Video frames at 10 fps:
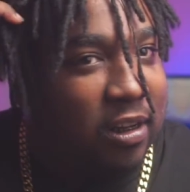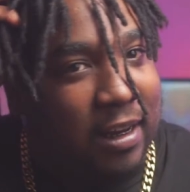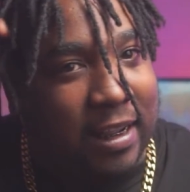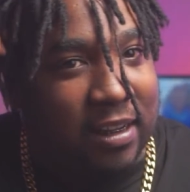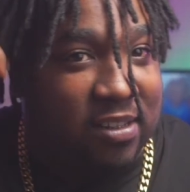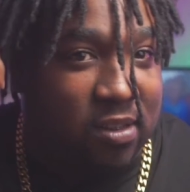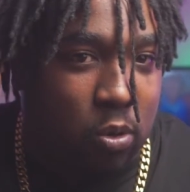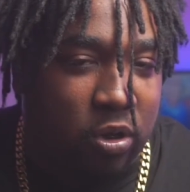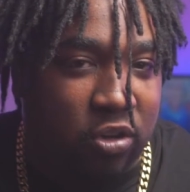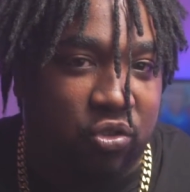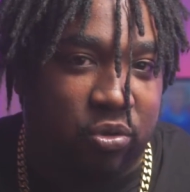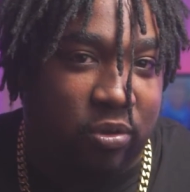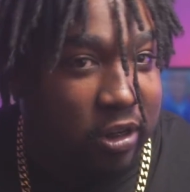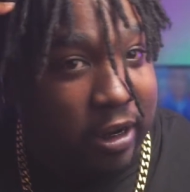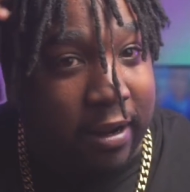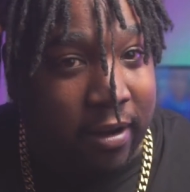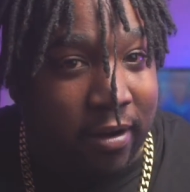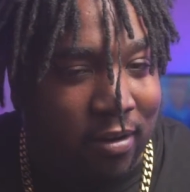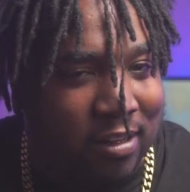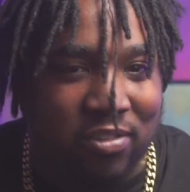like soak your
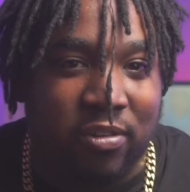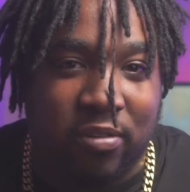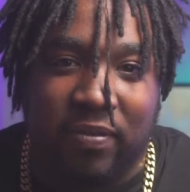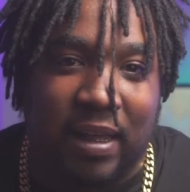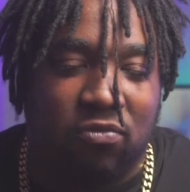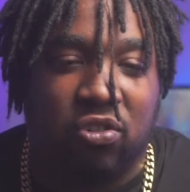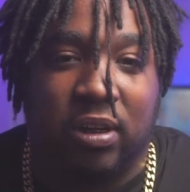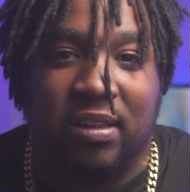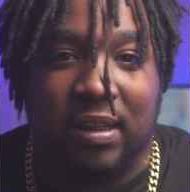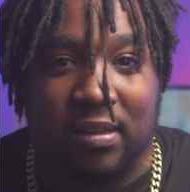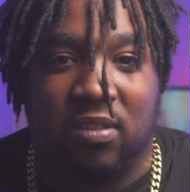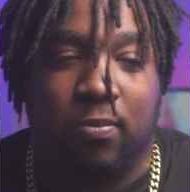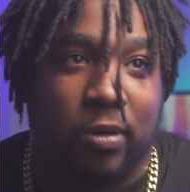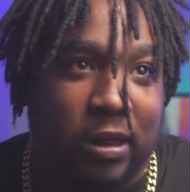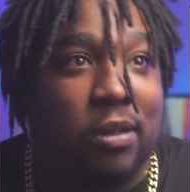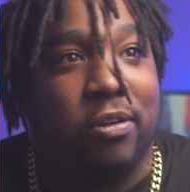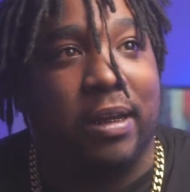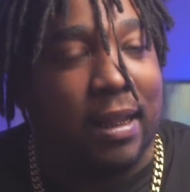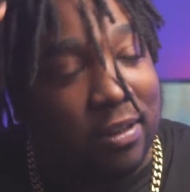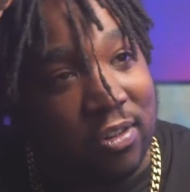hair, because you don't even have dreads at this point.
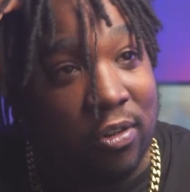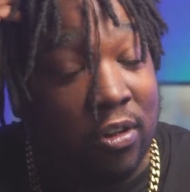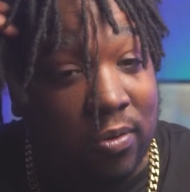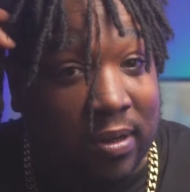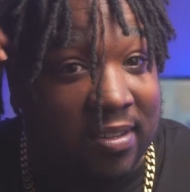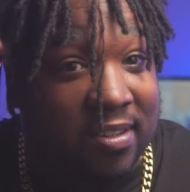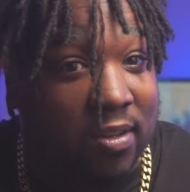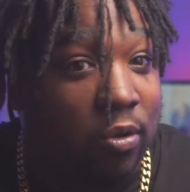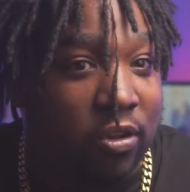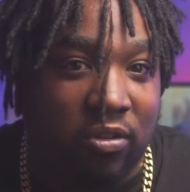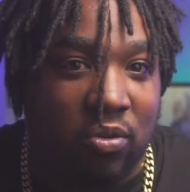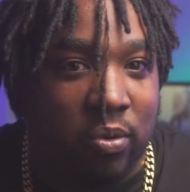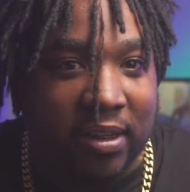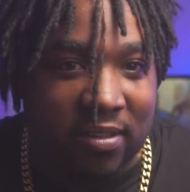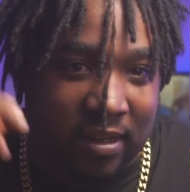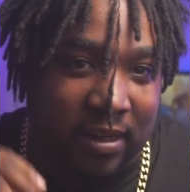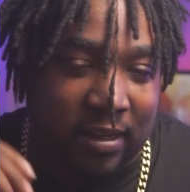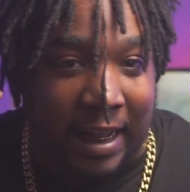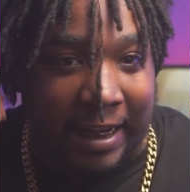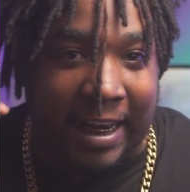So you don't want to soak your twist and
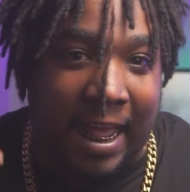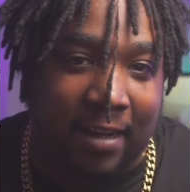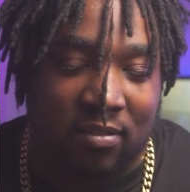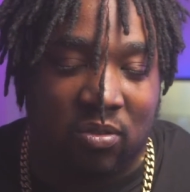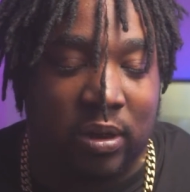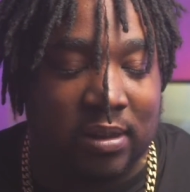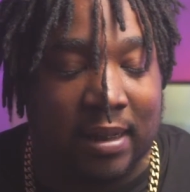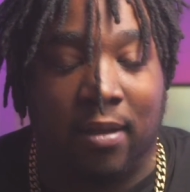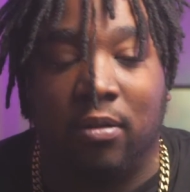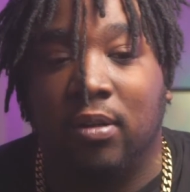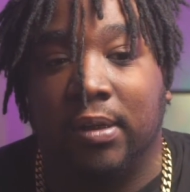like knock the twist out.